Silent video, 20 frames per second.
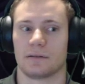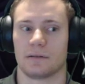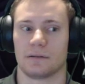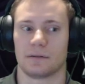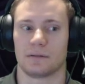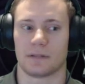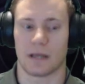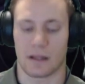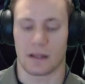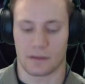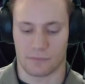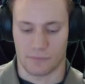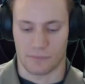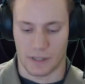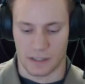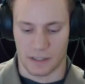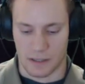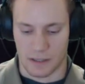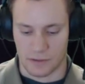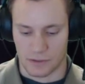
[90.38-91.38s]
talent
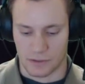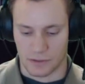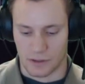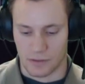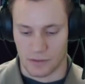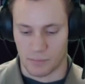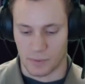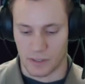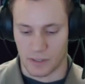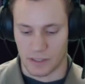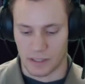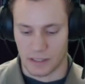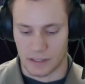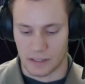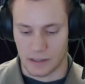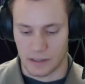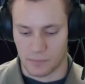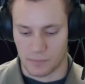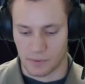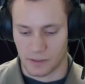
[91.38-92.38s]
right now. Sorry, buddy,
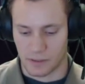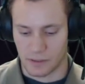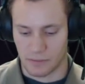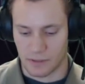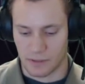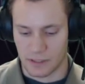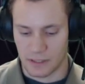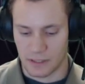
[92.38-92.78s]
not playing right